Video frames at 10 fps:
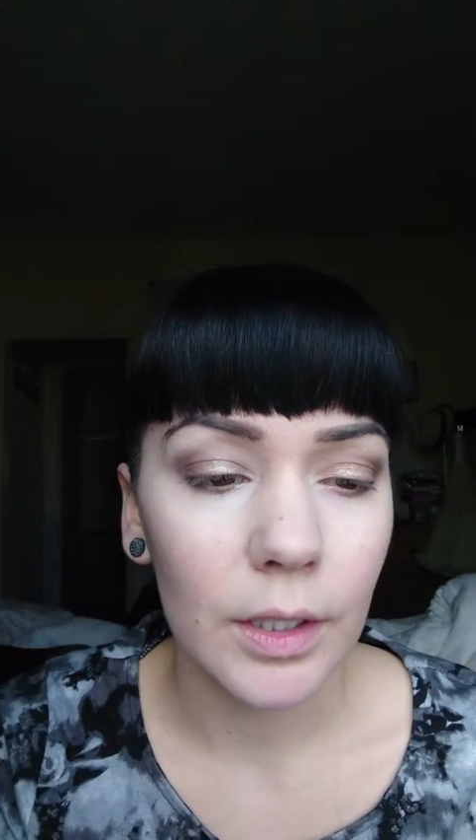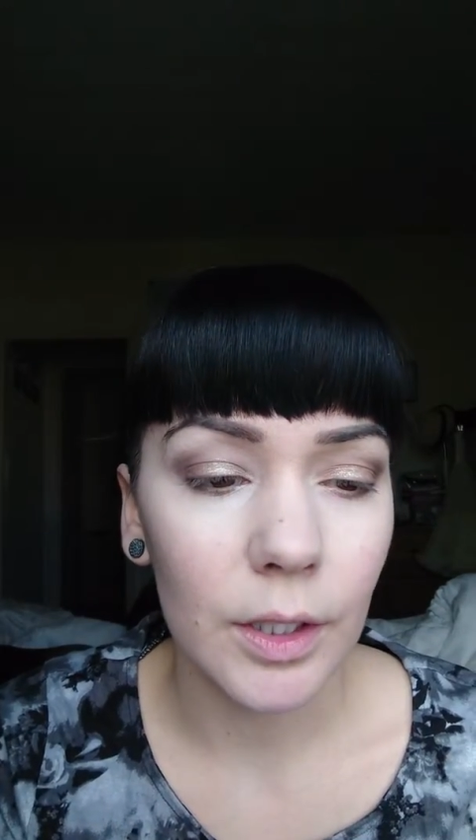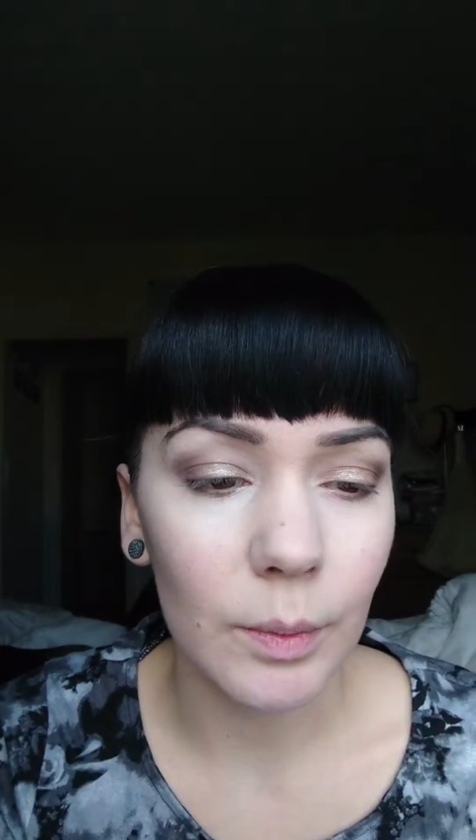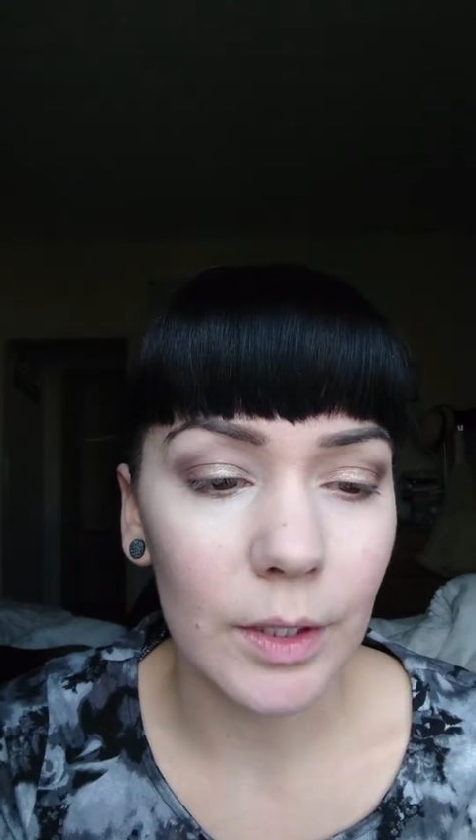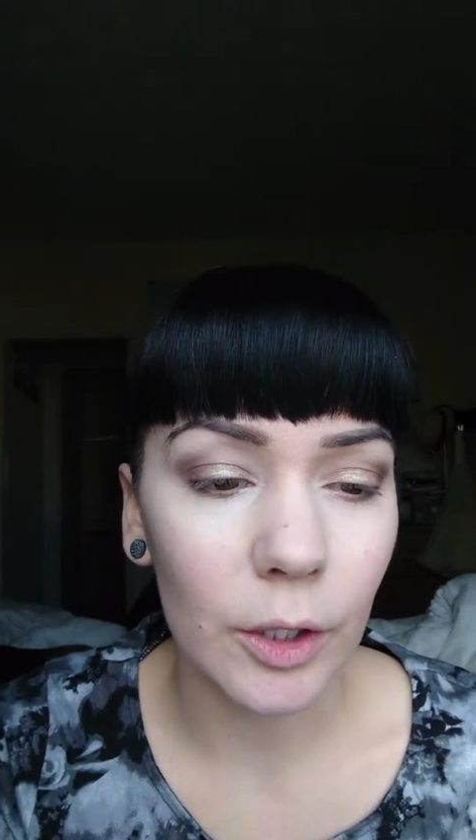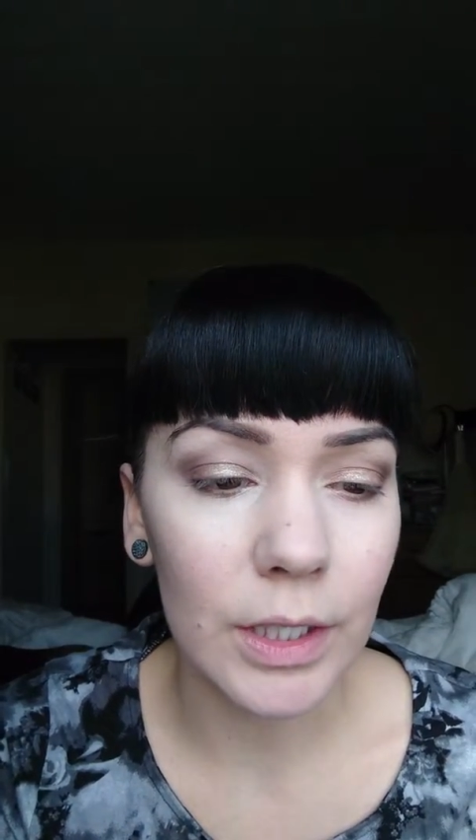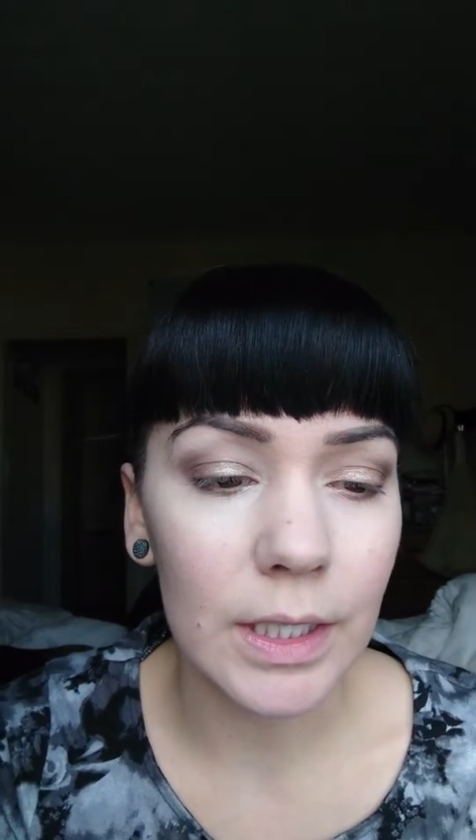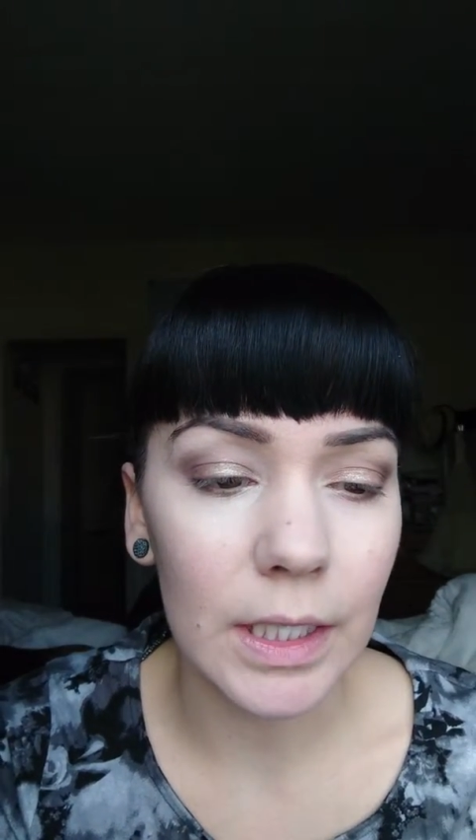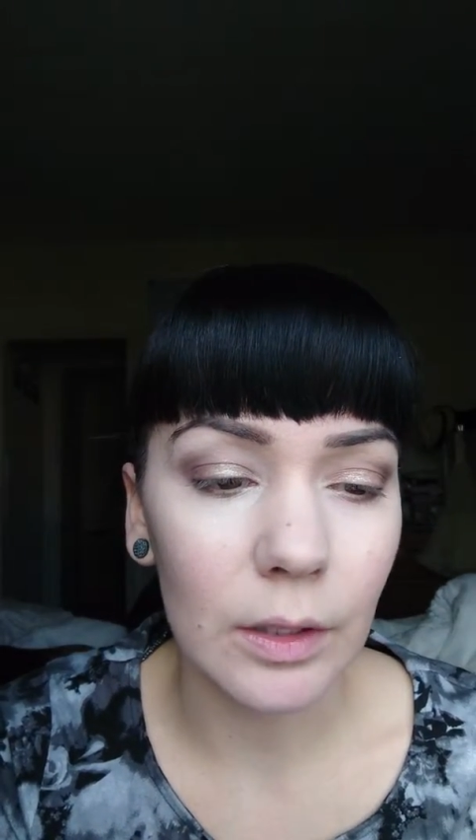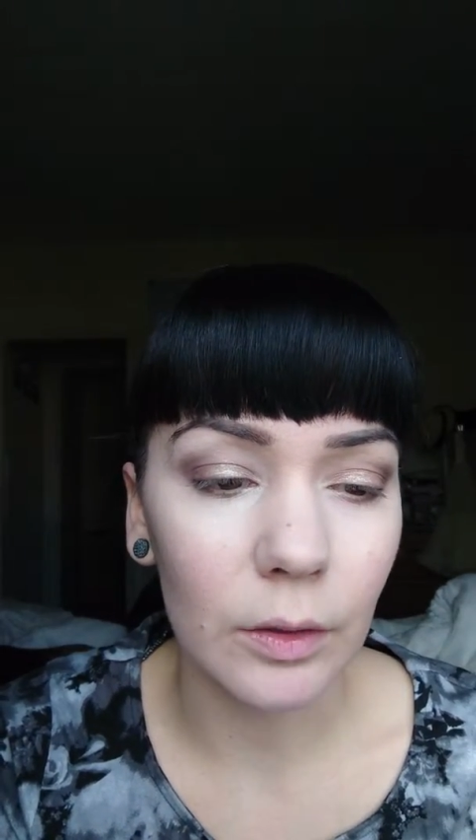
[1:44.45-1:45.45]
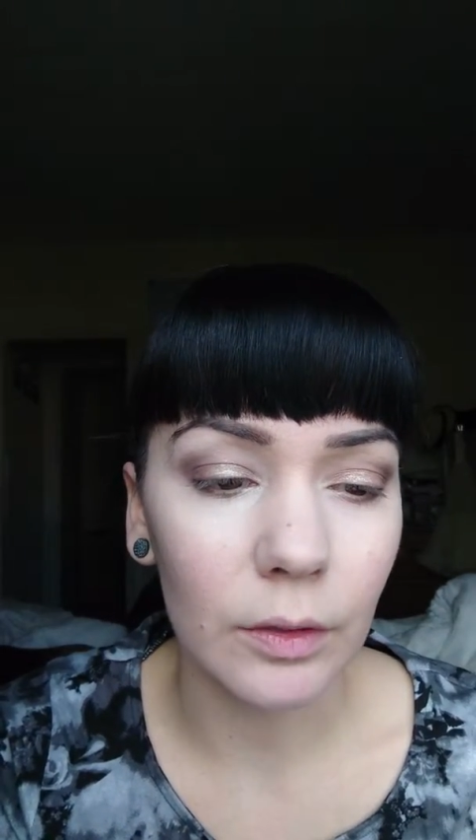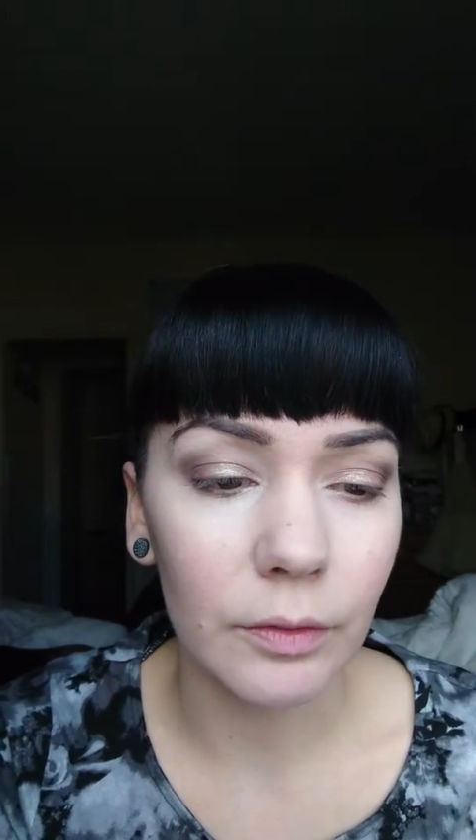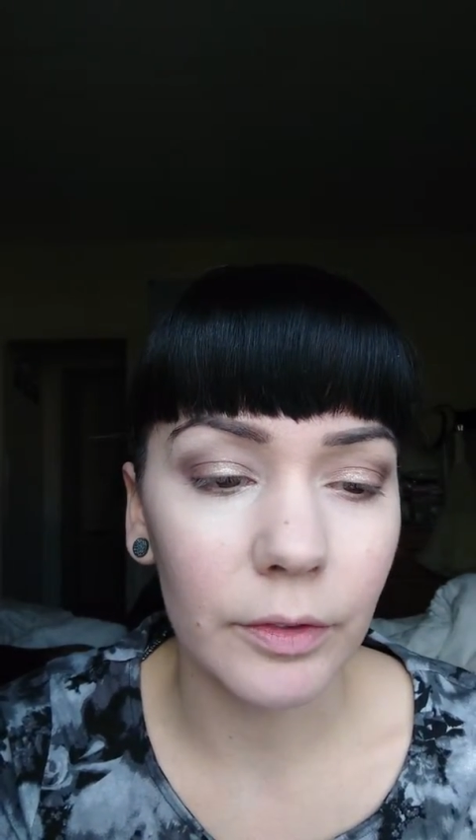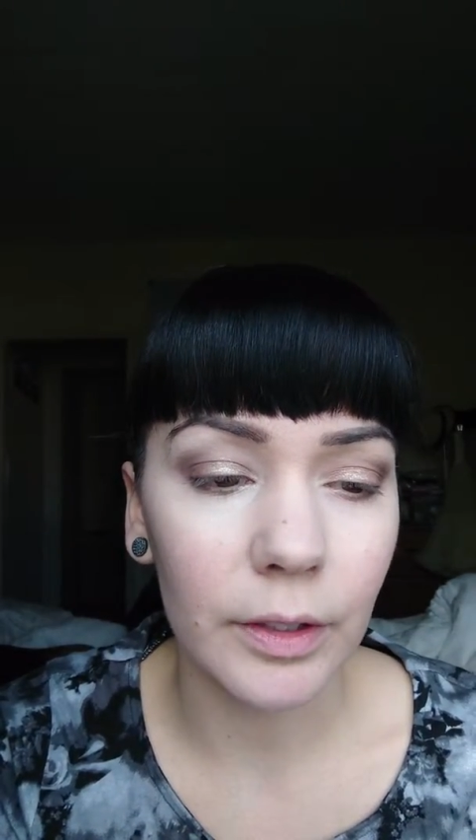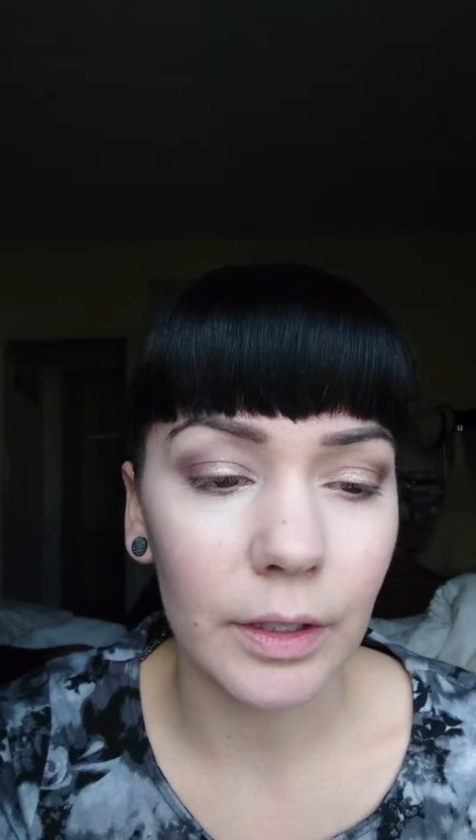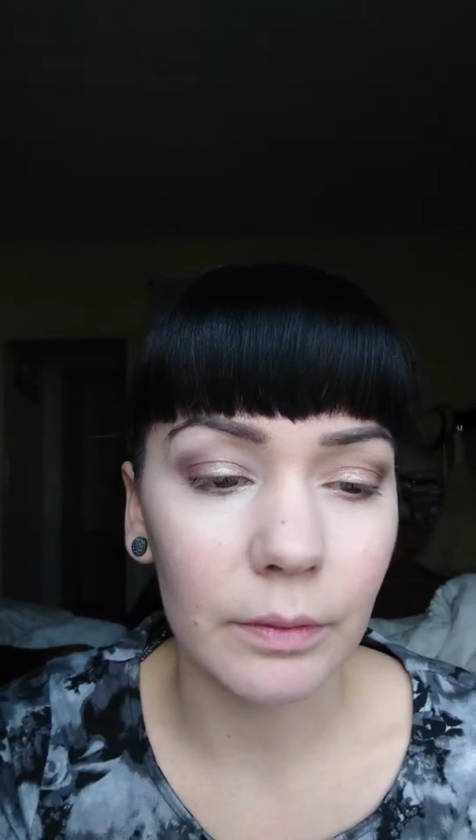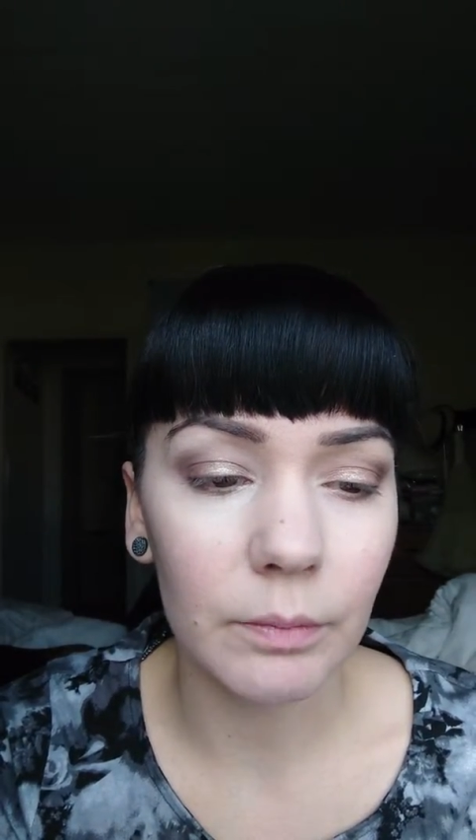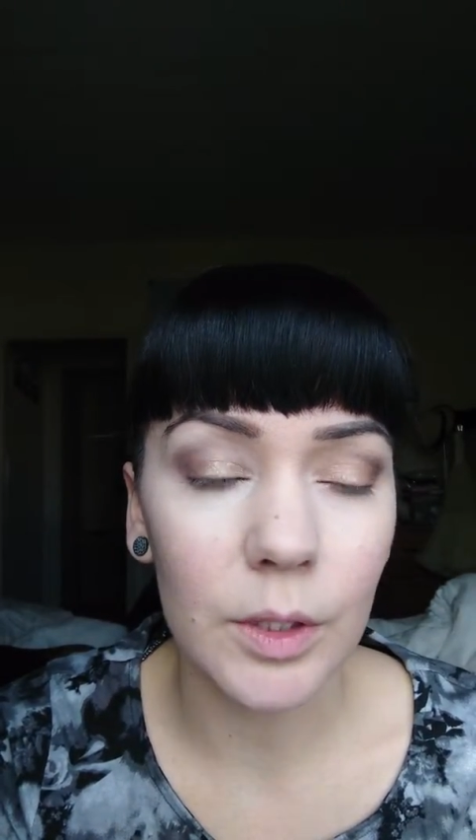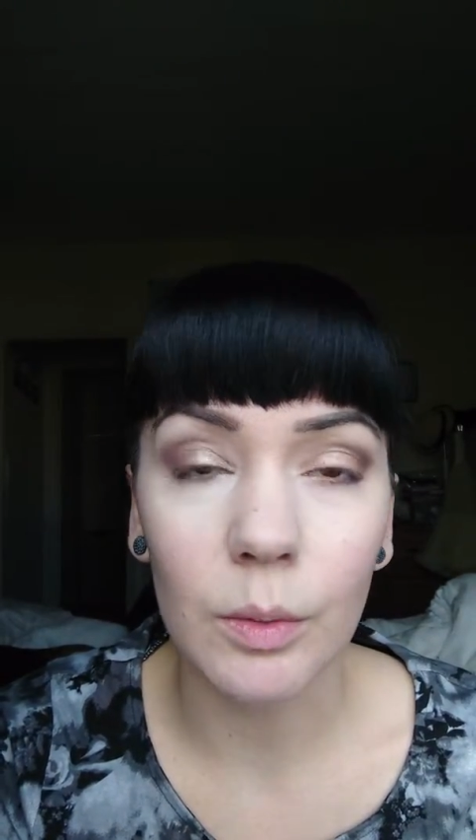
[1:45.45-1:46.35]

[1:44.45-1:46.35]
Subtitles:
so it's ideal for